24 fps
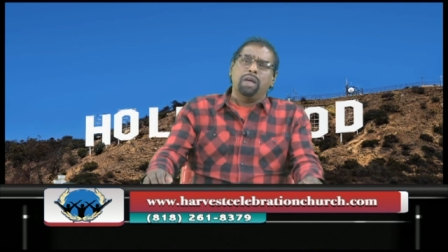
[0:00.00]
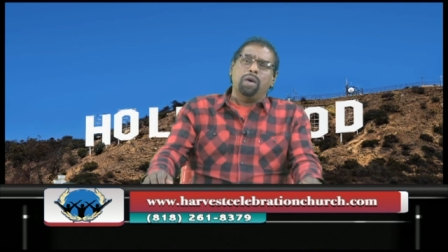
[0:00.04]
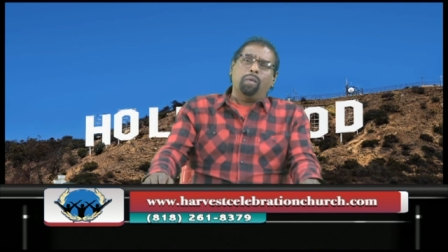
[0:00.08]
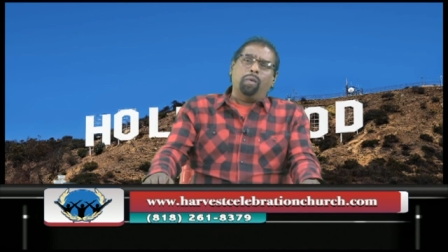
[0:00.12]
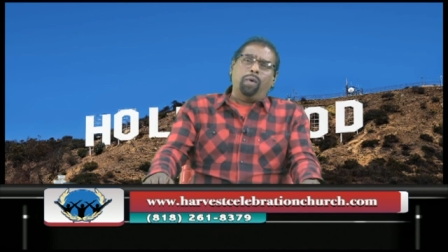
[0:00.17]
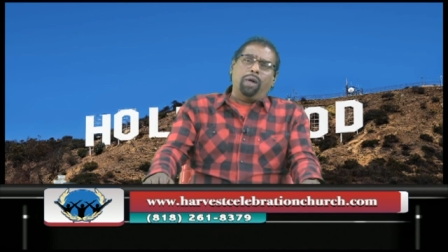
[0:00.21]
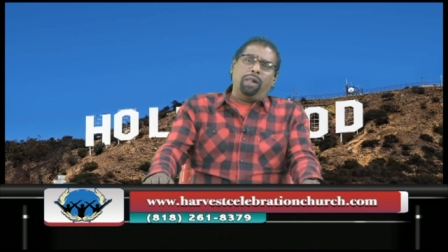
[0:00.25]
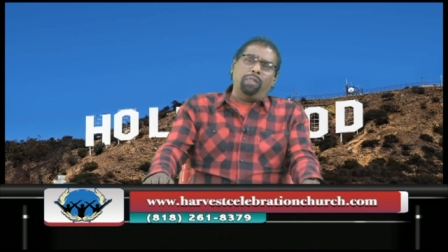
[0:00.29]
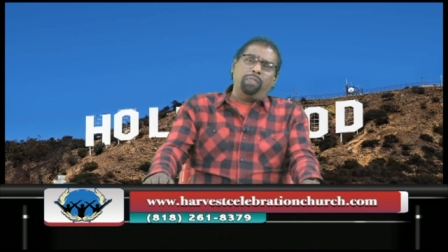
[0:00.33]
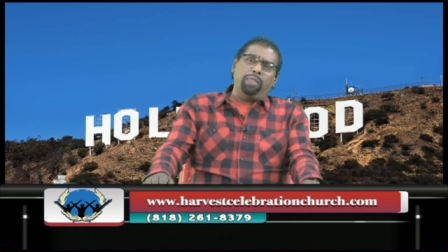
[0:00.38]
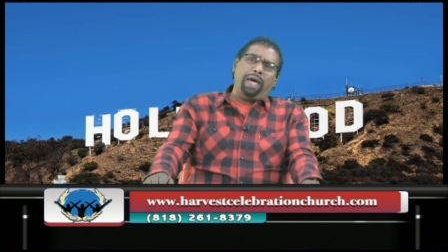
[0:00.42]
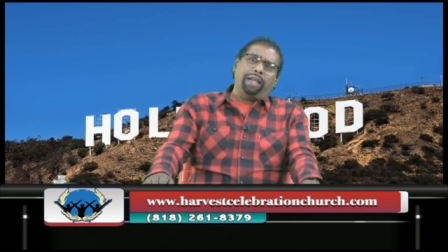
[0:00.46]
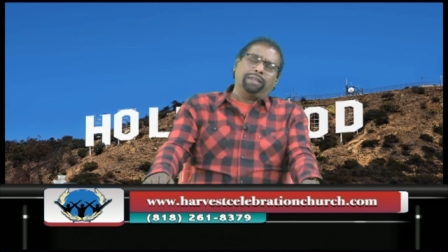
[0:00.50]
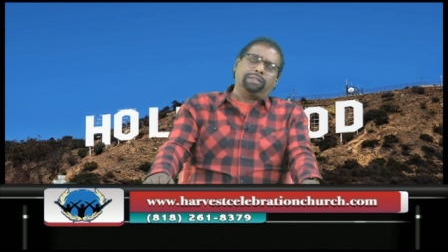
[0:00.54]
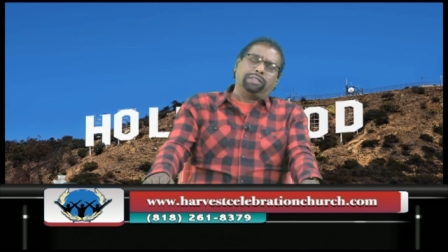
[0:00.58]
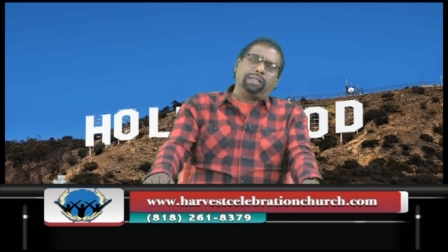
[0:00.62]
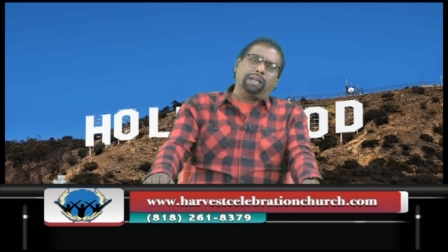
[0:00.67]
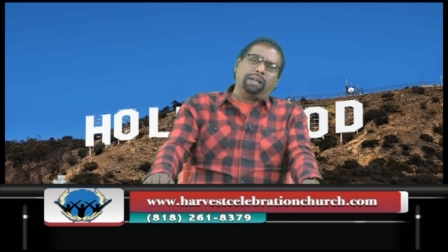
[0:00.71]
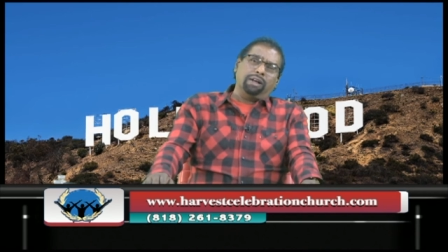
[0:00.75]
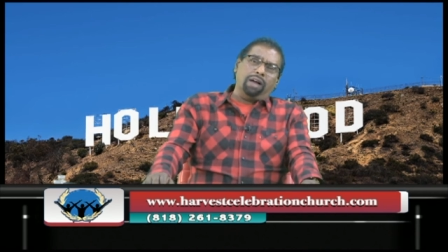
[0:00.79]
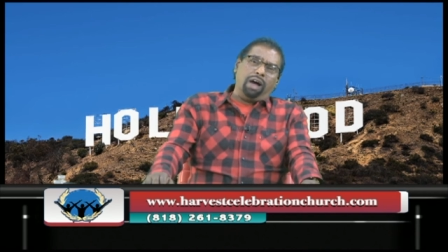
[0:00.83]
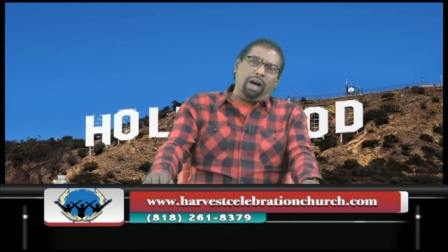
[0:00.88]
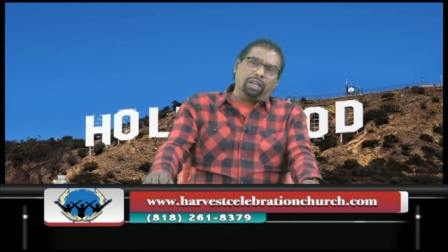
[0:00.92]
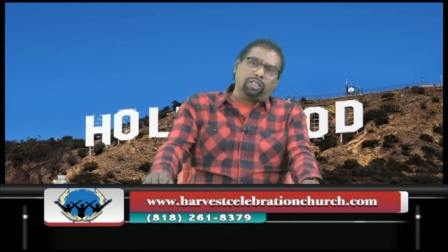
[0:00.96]
Well, that's
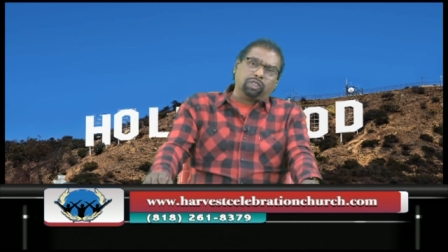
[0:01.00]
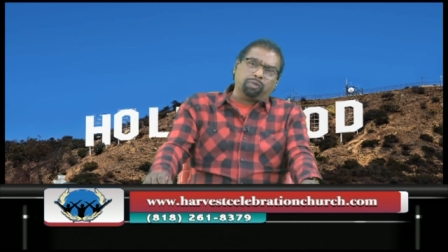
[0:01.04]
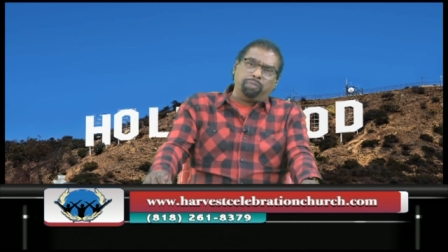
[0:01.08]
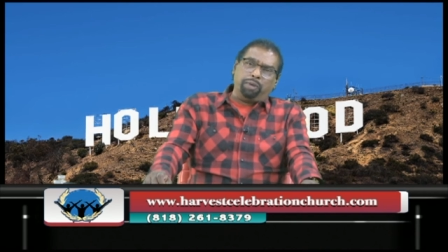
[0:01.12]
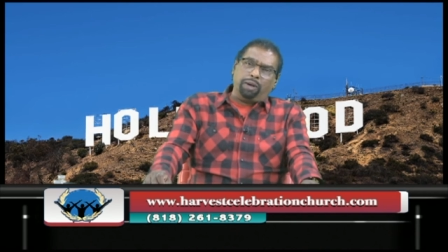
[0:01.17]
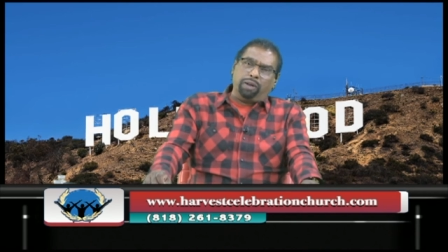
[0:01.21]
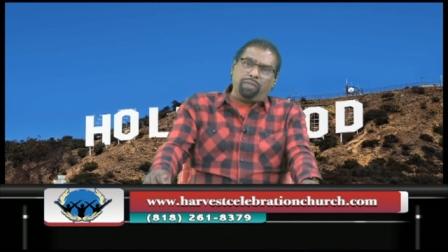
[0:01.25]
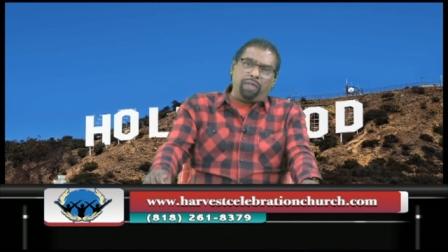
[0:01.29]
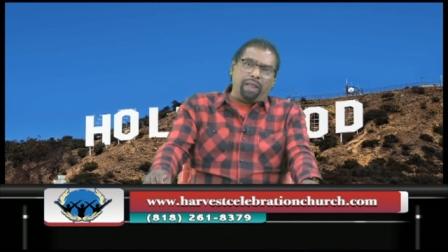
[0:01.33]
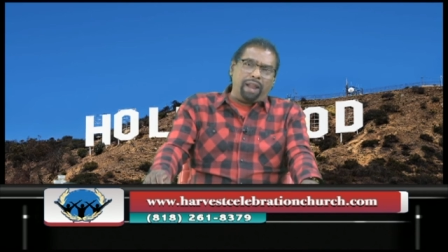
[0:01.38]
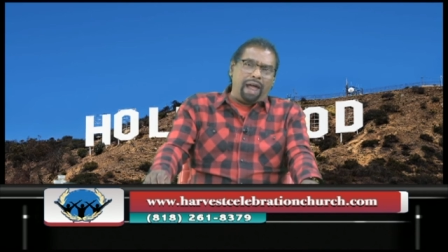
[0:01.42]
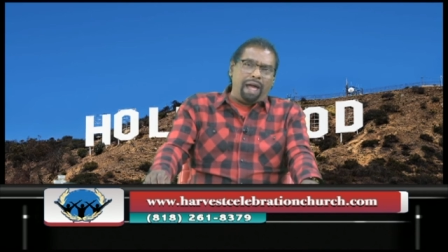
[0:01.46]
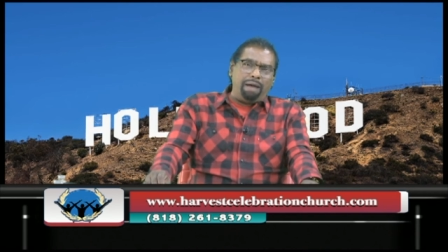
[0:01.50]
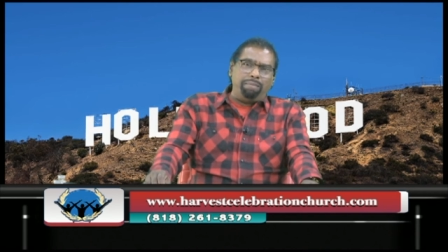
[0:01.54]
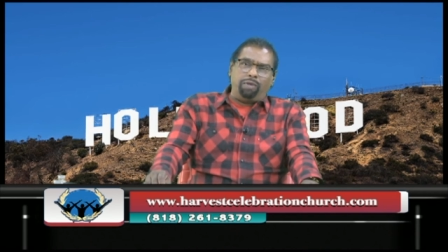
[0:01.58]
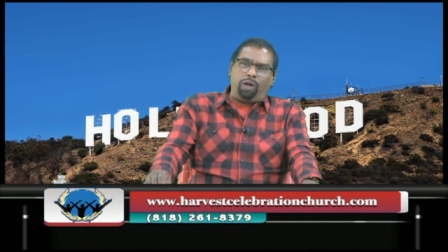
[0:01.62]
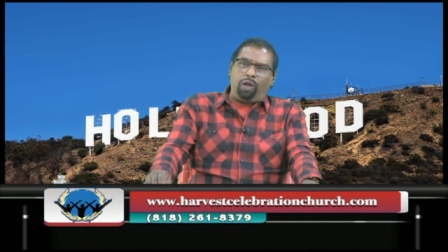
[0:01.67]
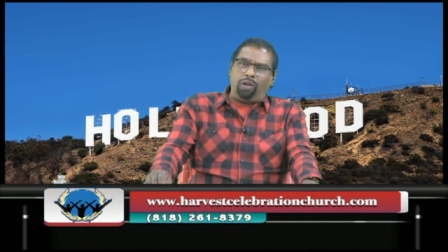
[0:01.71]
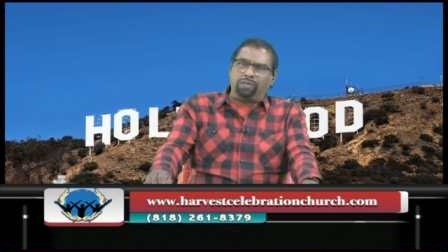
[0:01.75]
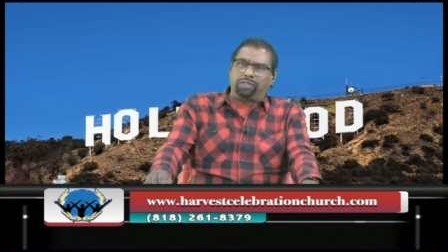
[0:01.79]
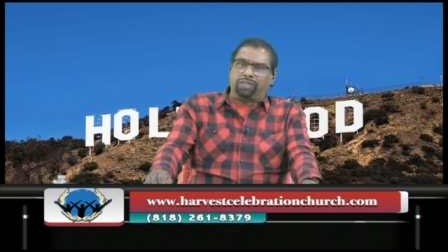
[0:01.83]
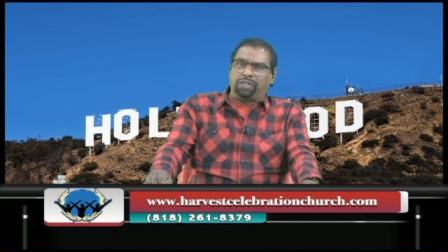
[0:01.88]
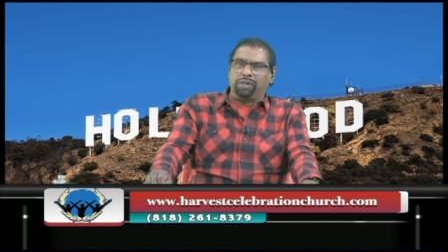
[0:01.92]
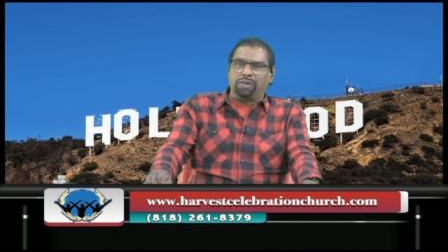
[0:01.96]
the gospel that I'm
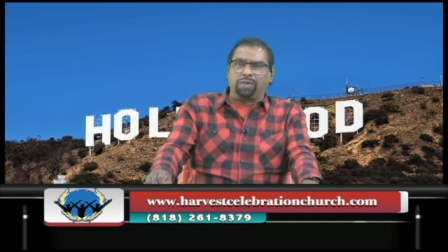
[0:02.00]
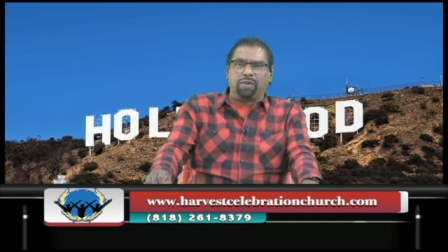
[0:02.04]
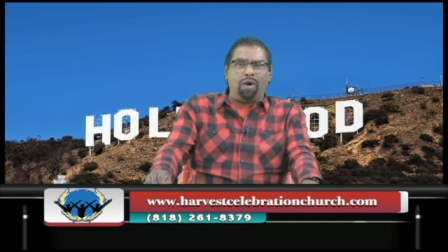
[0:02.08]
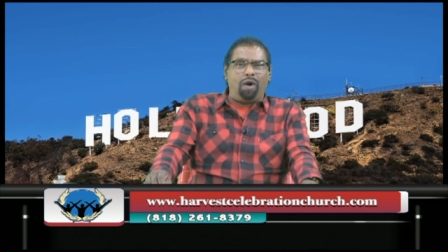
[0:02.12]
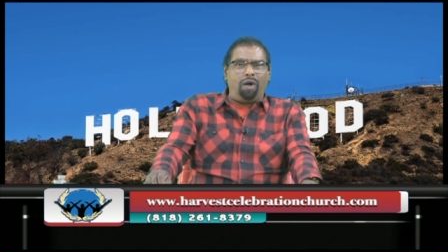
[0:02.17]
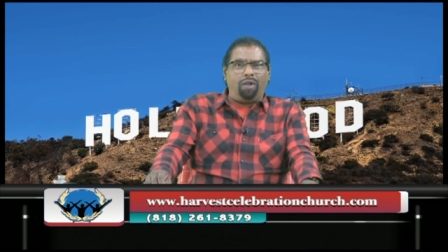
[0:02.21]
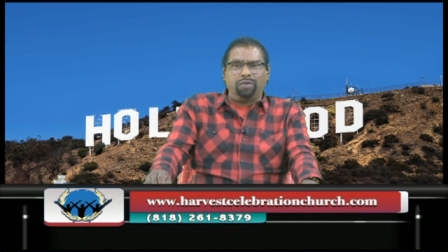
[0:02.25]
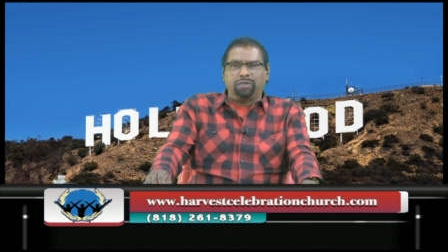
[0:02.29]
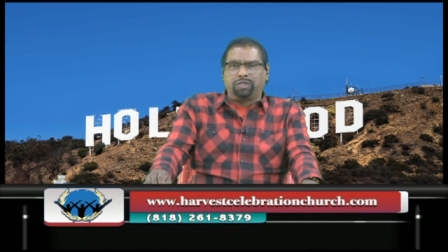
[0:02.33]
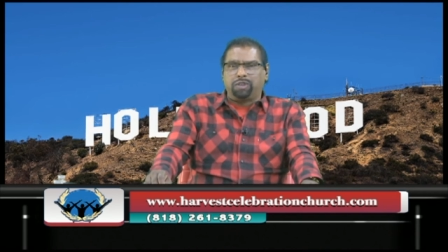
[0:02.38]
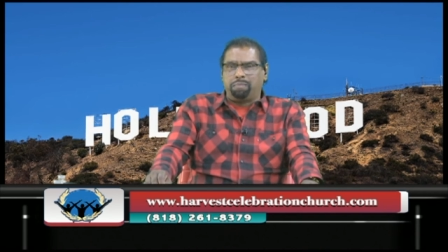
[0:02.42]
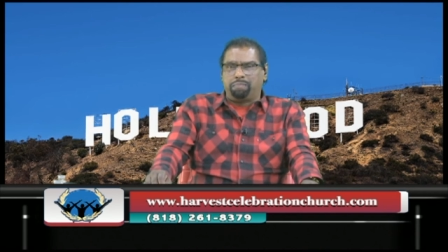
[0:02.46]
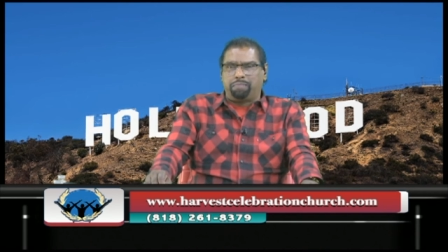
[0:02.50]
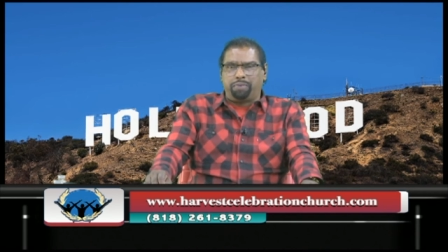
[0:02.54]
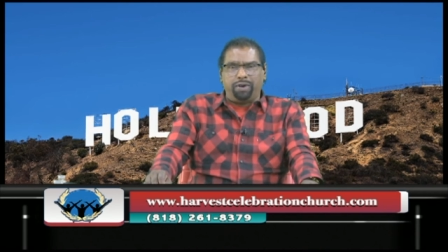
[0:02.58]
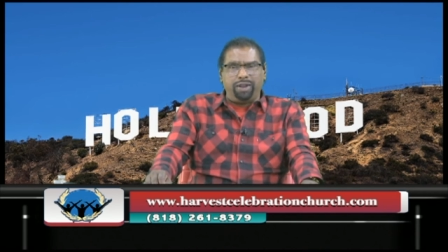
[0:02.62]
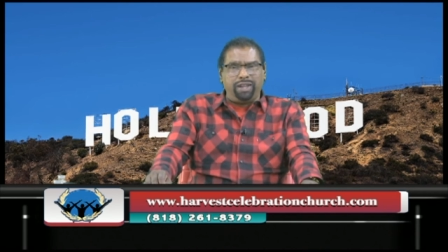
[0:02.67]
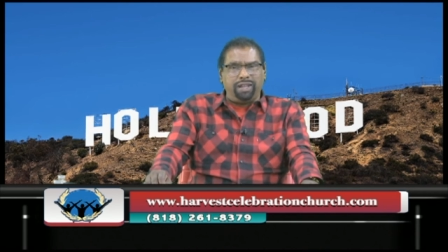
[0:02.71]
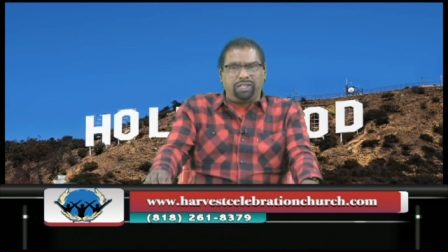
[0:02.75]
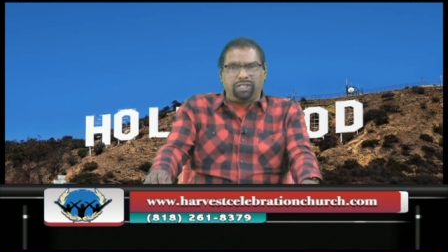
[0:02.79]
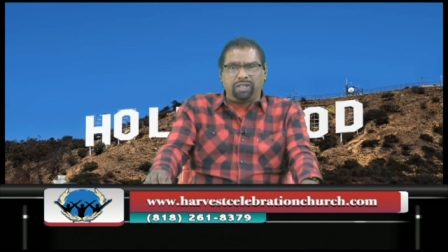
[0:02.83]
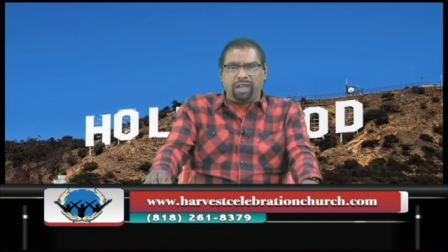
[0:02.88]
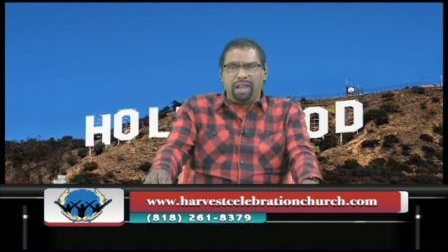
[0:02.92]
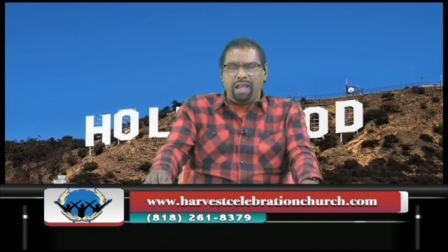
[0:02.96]
also called to
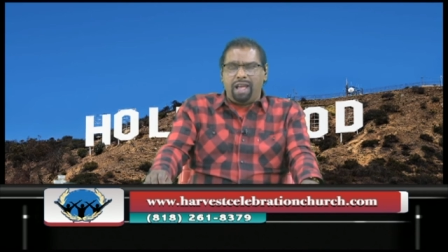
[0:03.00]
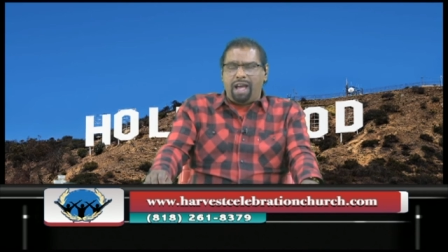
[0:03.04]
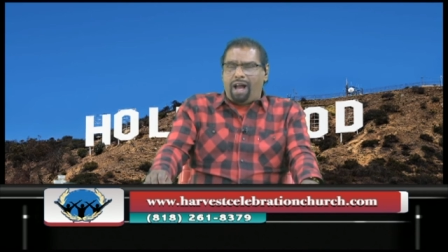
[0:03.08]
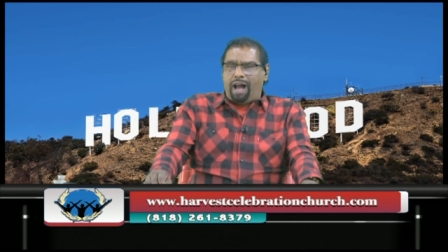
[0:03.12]
preach.